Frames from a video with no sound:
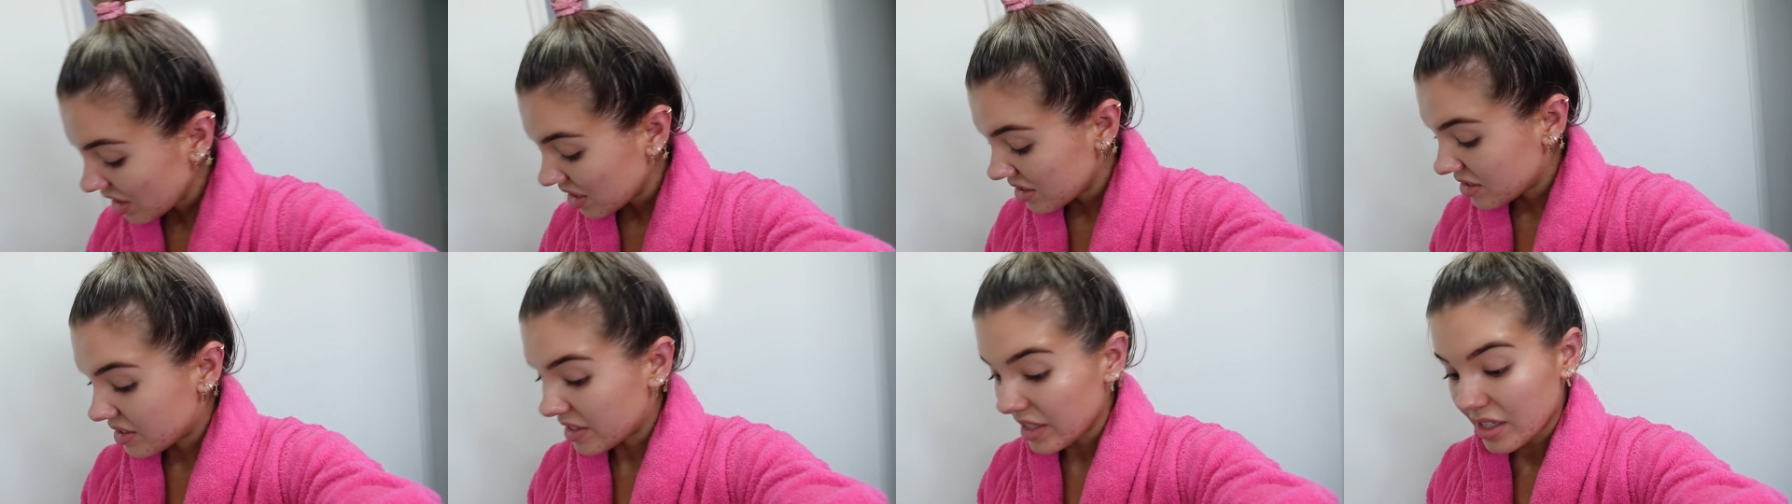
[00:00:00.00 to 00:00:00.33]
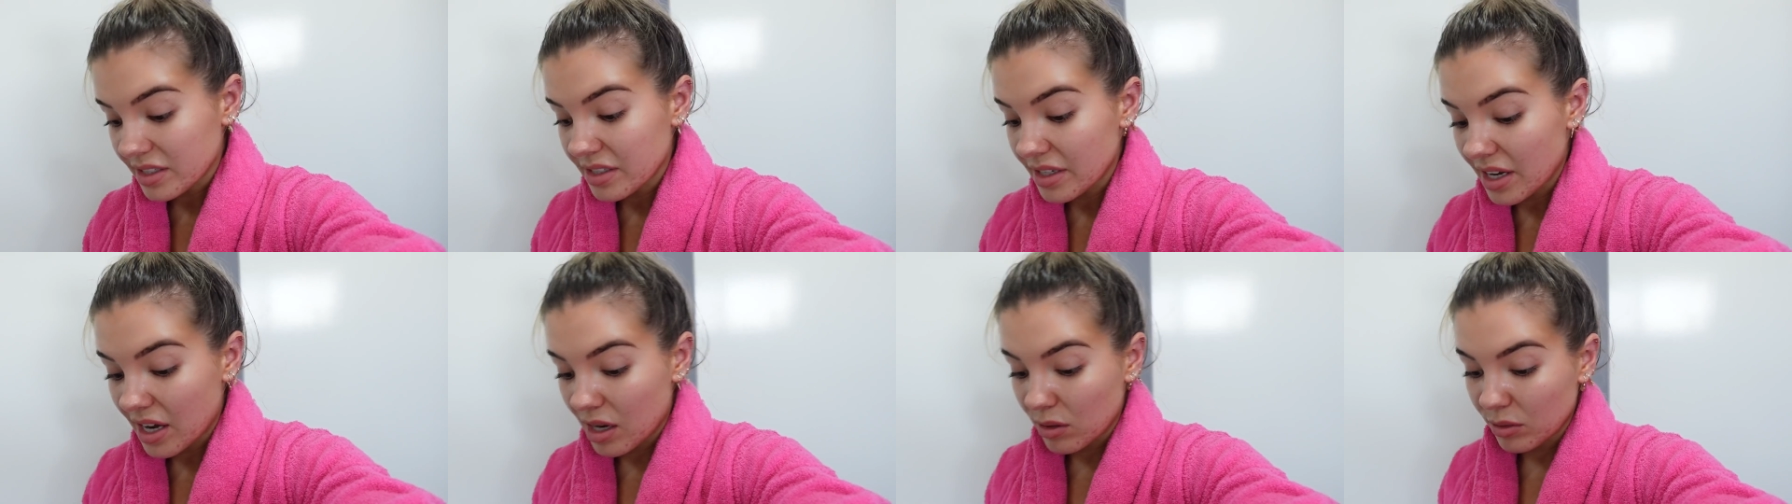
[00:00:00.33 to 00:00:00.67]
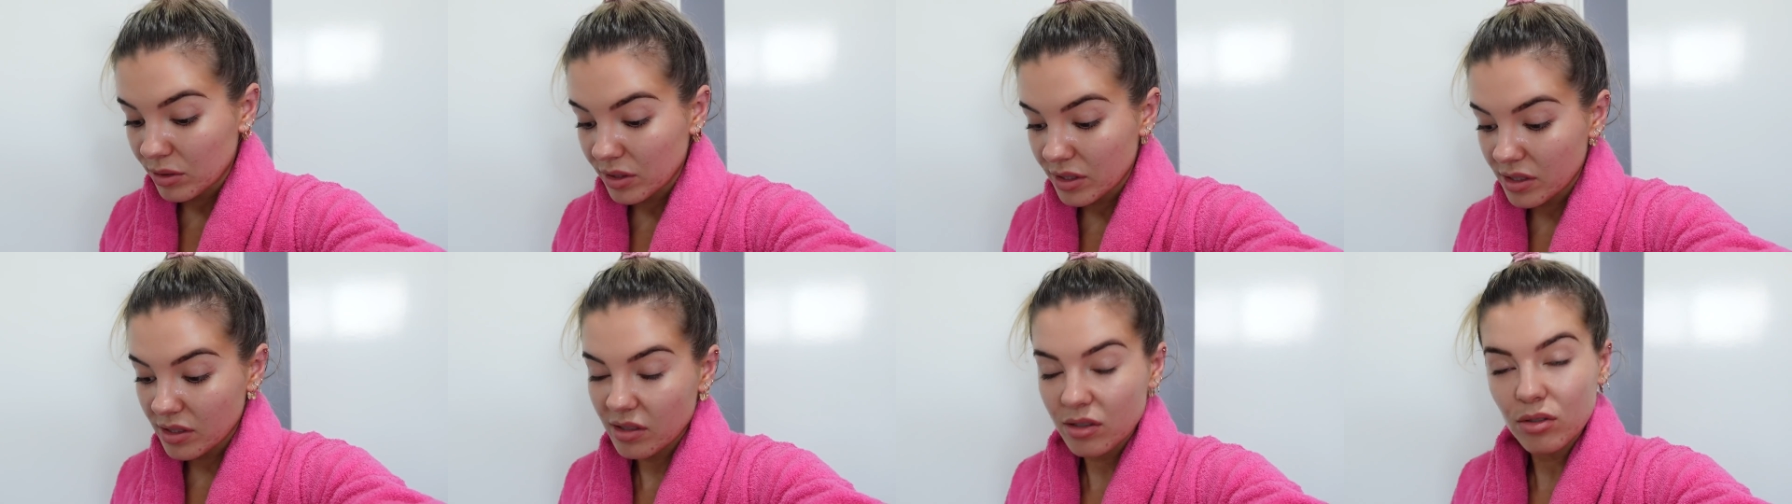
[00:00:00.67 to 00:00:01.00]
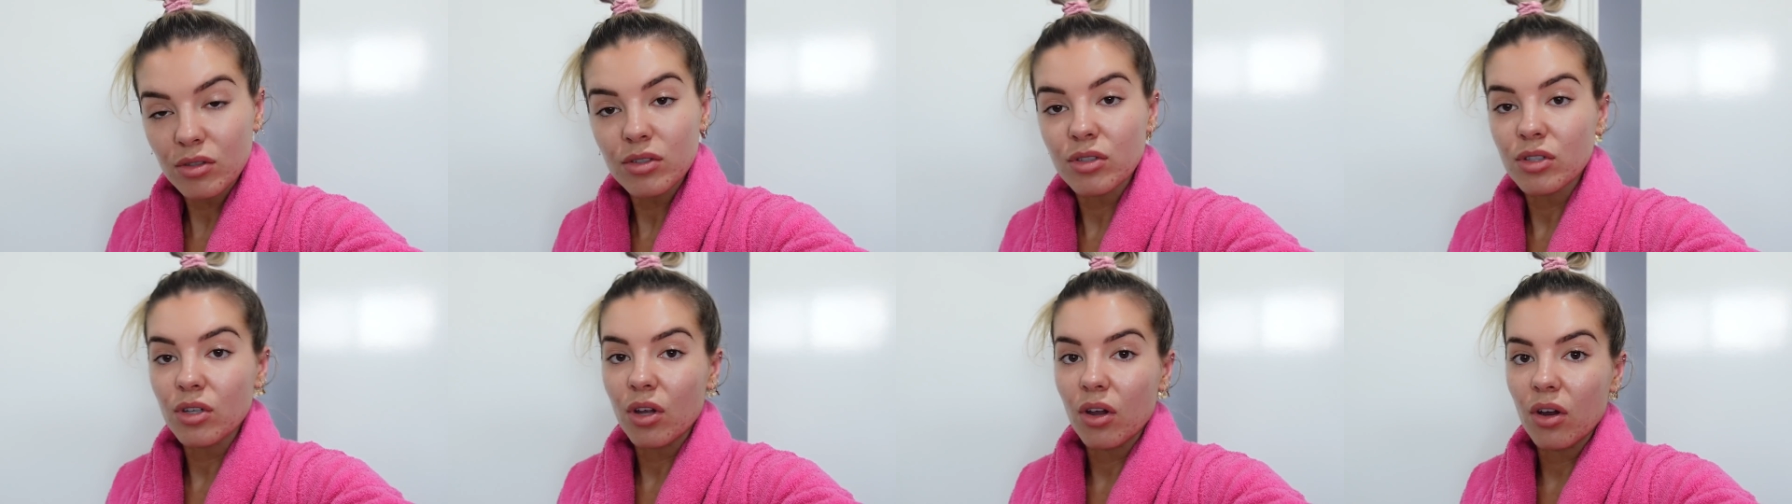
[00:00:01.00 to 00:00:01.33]
6 hours
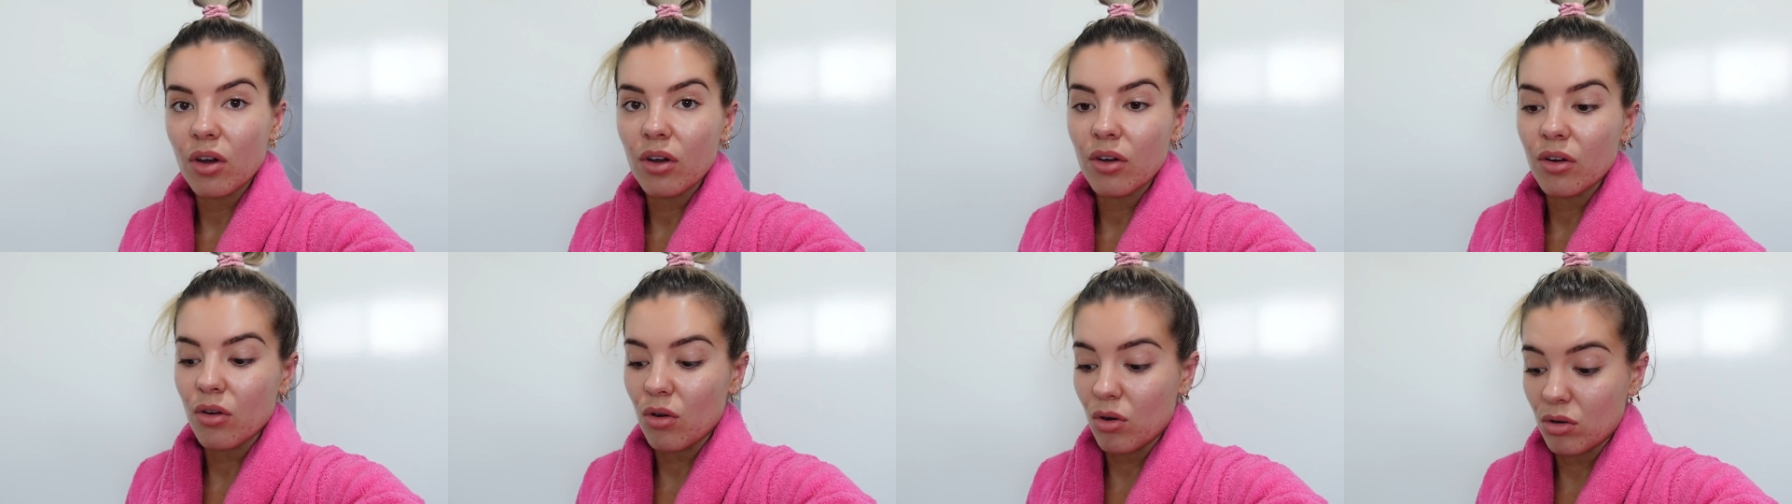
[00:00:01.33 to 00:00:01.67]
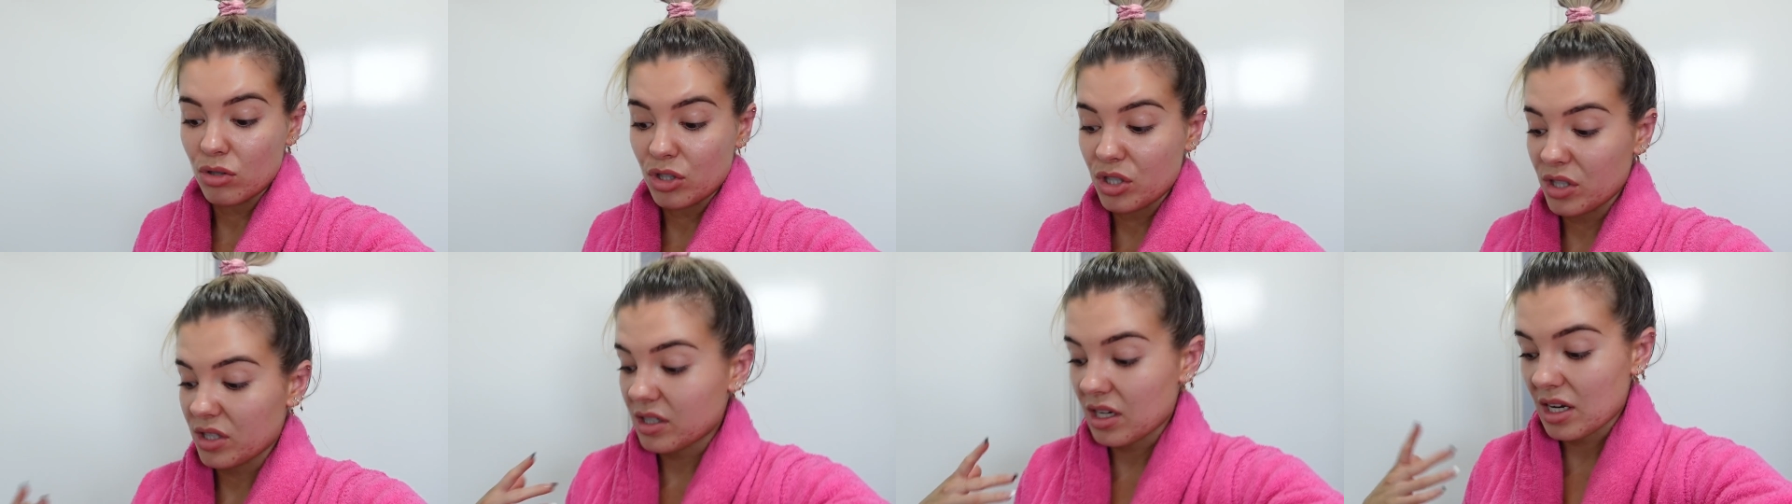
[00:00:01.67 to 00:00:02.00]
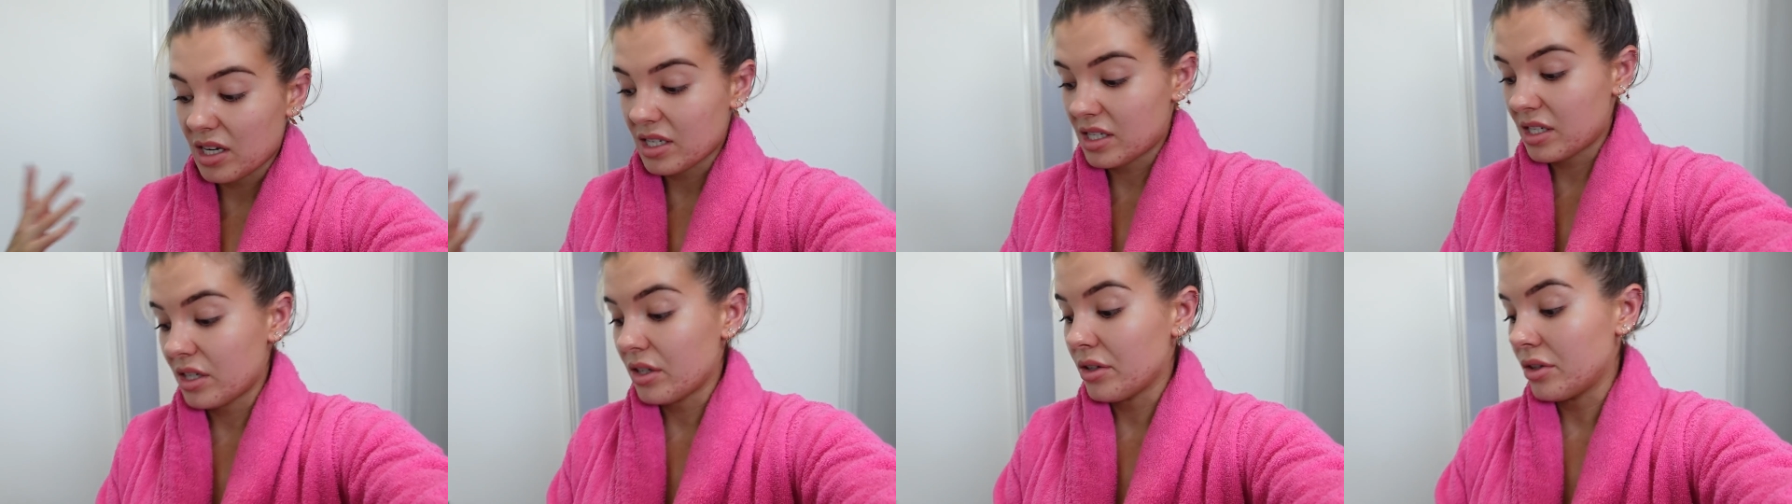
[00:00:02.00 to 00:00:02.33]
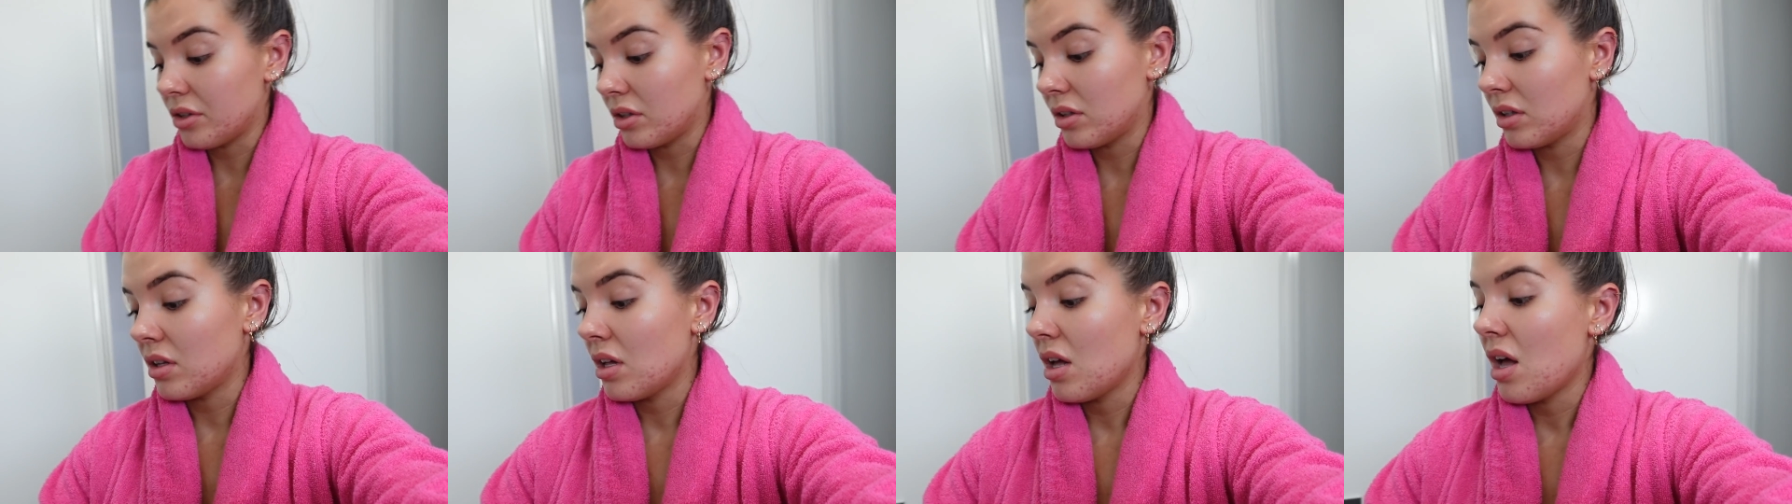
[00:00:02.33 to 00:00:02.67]
or so, or just
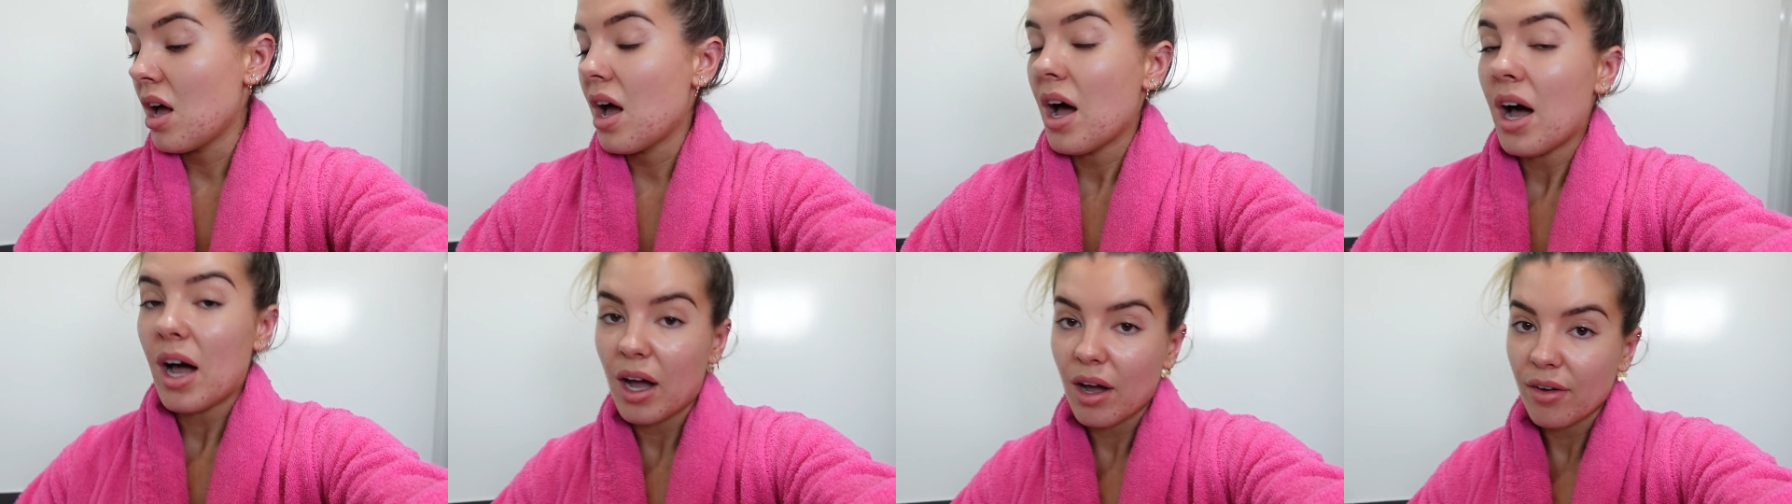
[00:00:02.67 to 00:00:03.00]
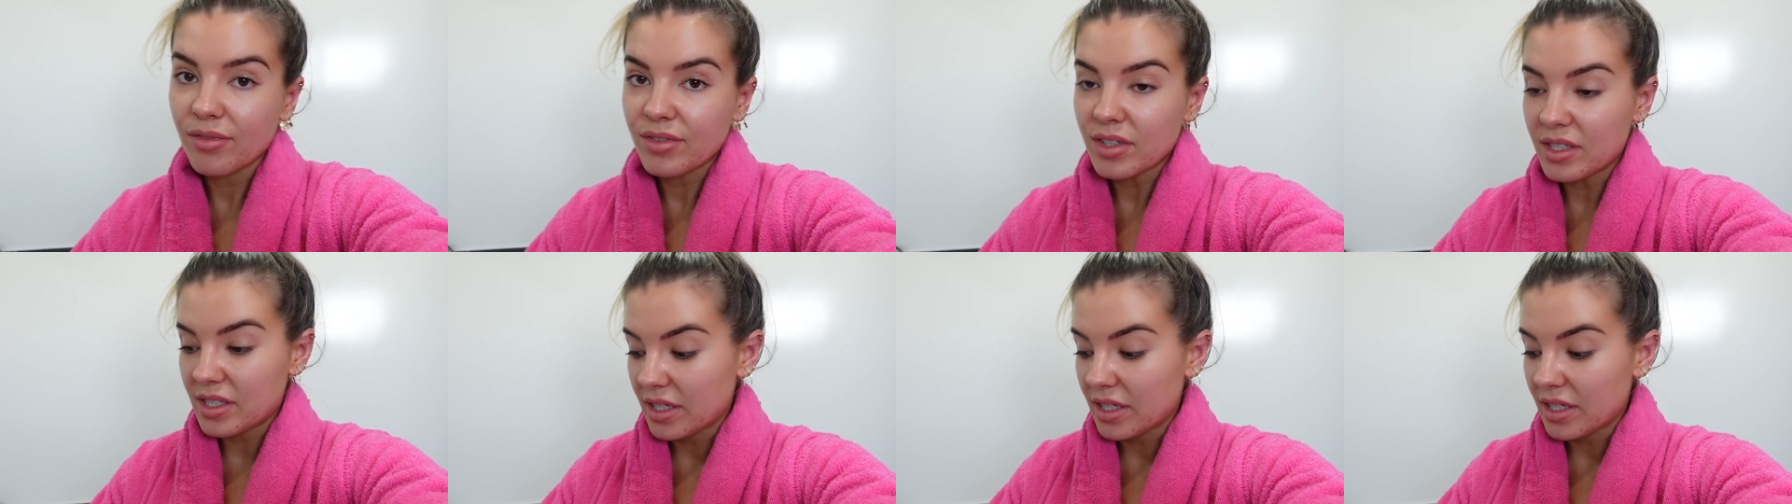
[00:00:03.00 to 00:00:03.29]
until after